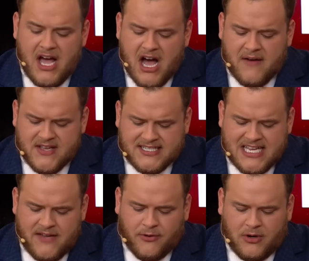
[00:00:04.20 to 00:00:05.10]
of this
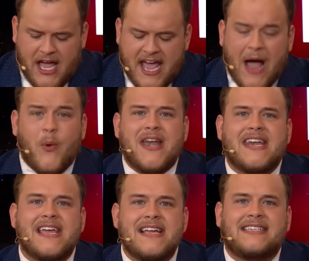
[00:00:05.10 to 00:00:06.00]
evil. And we
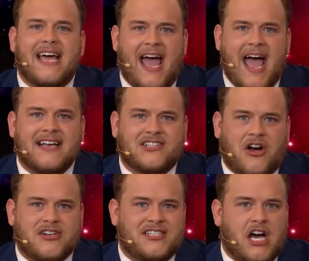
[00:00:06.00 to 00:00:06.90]
need to ask
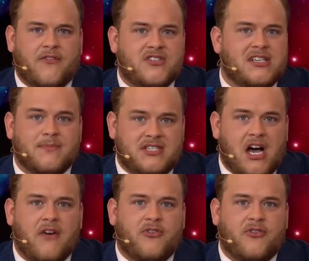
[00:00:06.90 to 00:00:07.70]
ourselves some tough